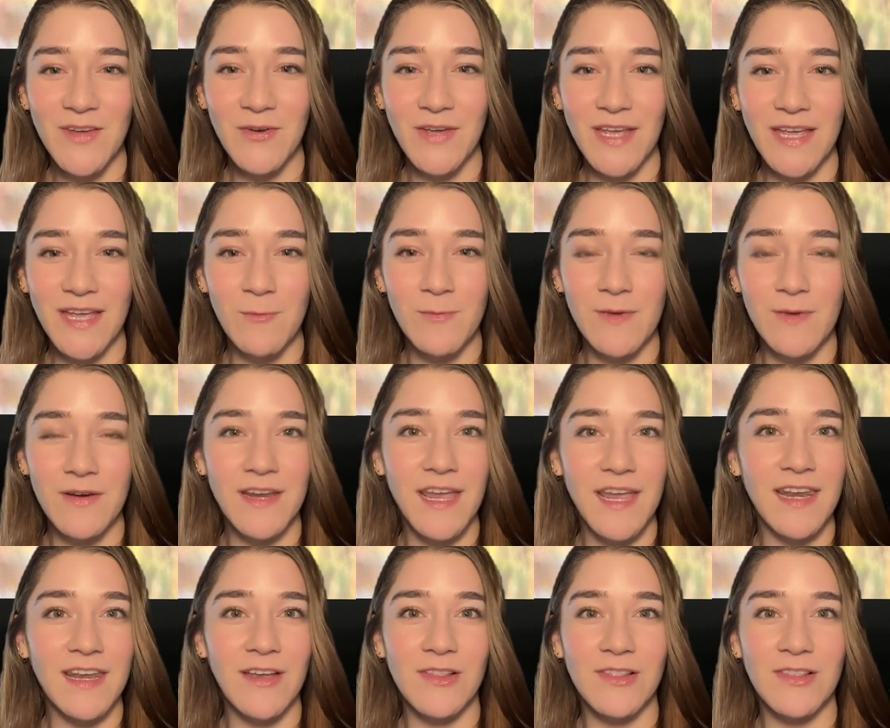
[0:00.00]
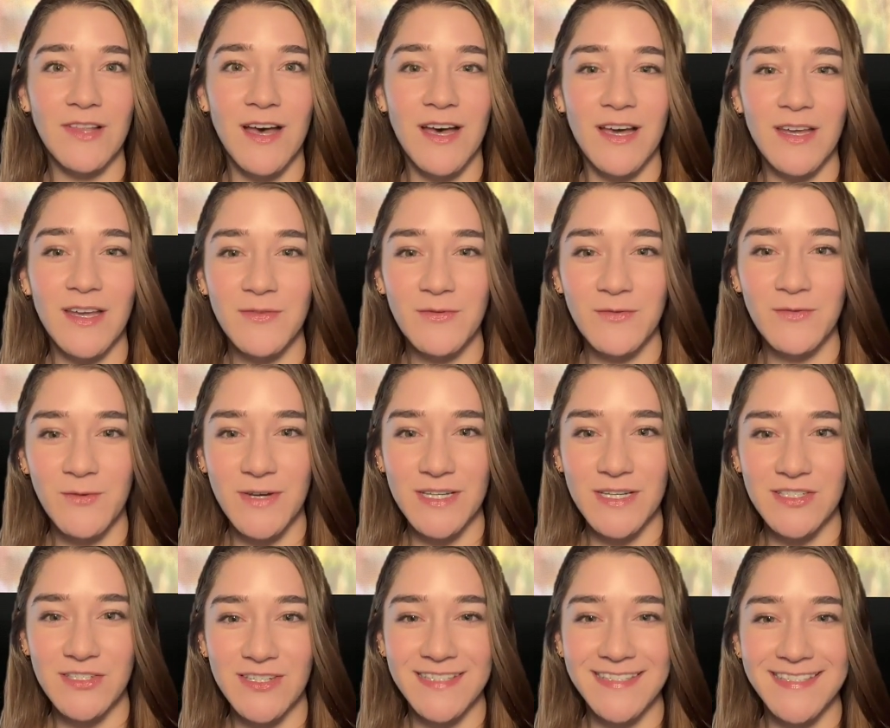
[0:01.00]
Okay, we're getting a lot of
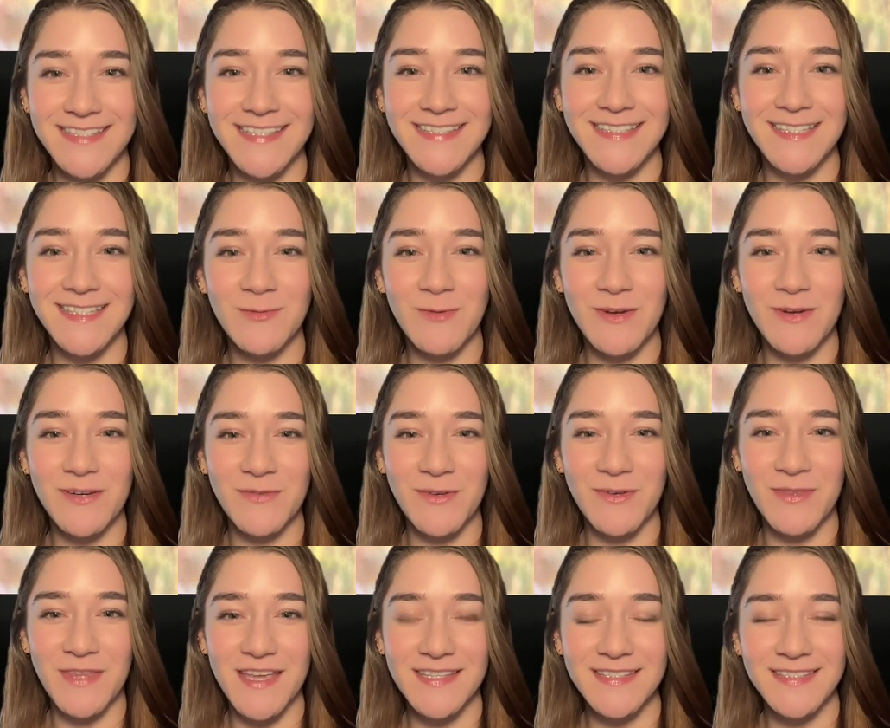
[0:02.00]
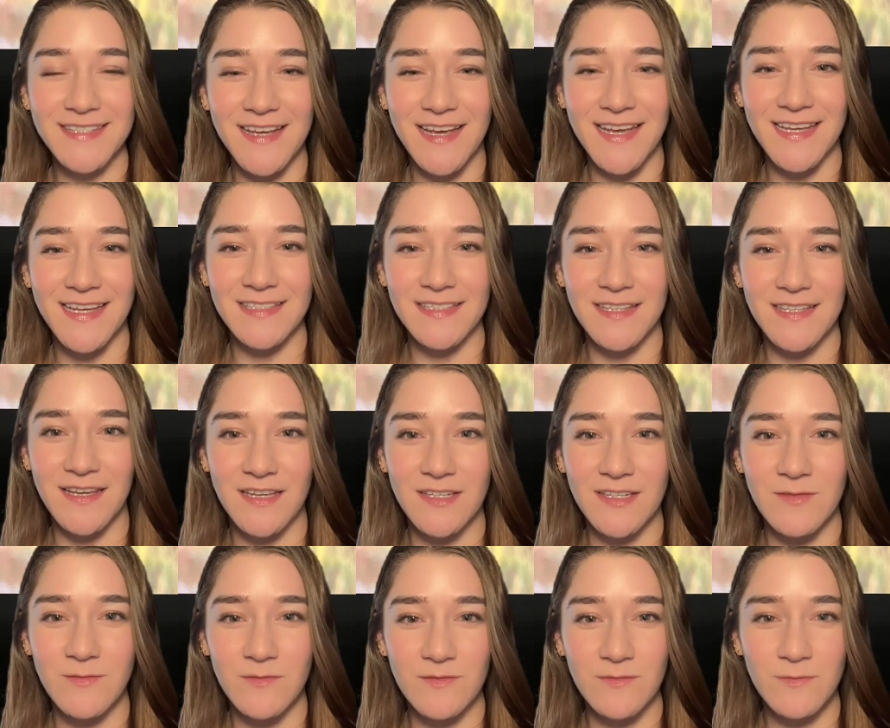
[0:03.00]
questions. This is wonderful. Thanks, guys. I
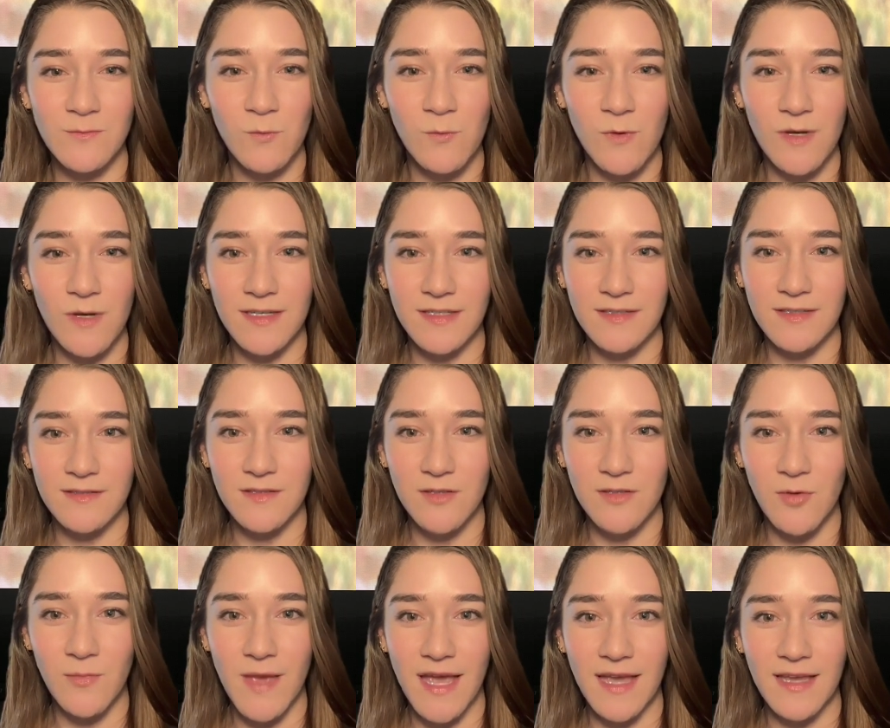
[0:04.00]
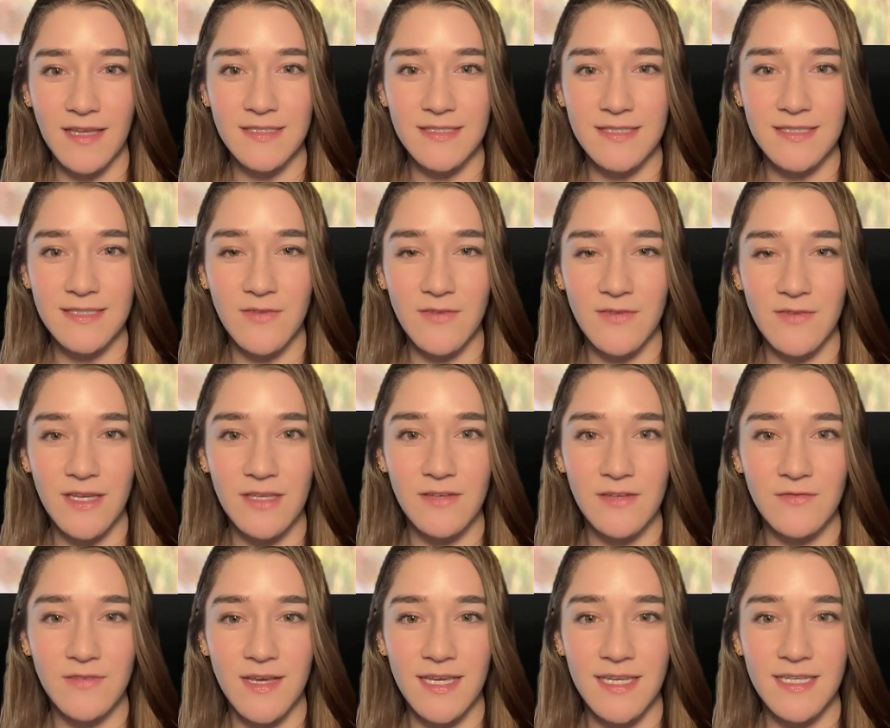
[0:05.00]
want to go back and see if I can
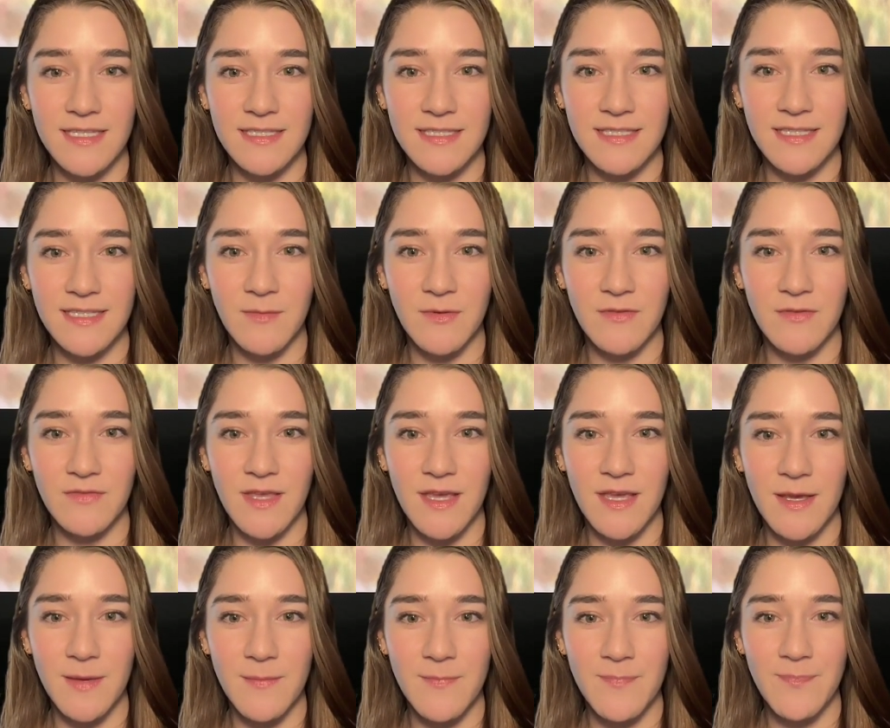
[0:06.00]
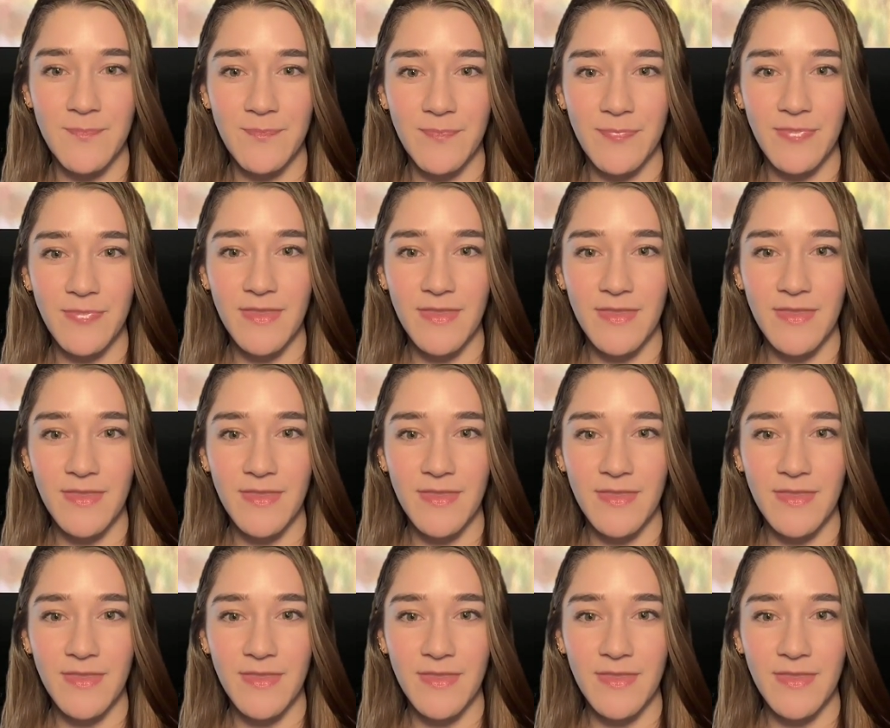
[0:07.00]
find some of them.